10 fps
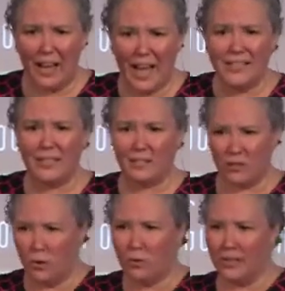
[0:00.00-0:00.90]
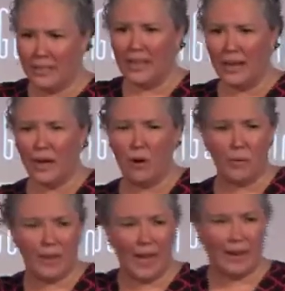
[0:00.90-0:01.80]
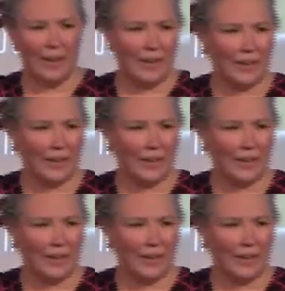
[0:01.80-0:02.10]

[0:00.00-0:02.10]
hasn't totally let go of that